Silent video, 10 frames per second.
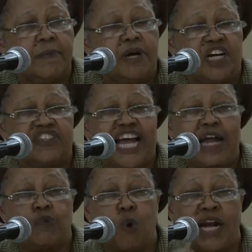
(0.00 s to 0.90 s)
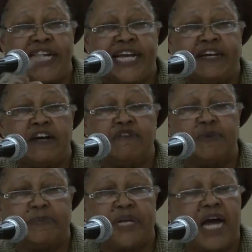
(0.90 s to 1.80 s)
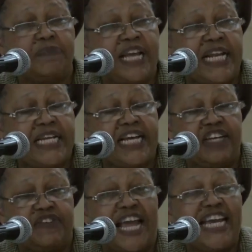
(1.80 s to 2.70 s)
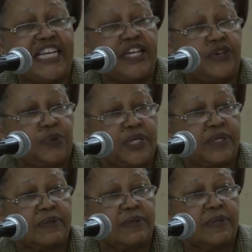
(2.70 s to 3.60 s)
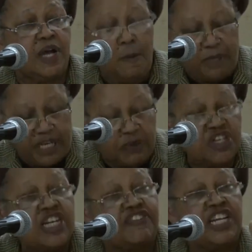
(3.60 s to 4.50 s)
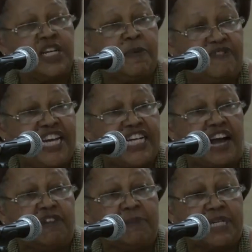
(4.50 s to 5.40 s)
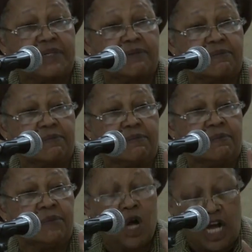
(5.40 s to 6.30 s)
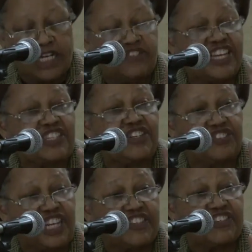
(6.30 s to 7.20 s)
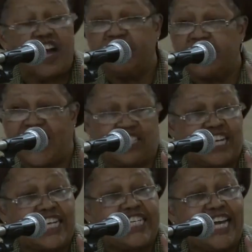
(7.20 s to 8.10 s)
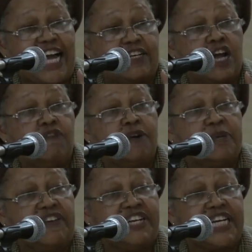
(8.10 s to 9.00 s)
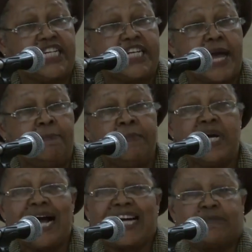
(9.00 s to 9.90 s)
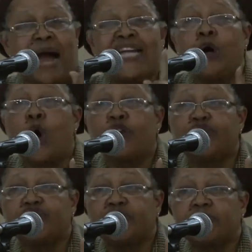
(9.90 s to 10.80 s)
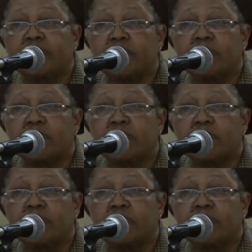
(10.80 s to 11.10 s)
Because they had 1 year from attaining the age of 18 to do it. But there was nothing to prevent the government, under Section 6 of the Nationality Act, from giving it to them as minors.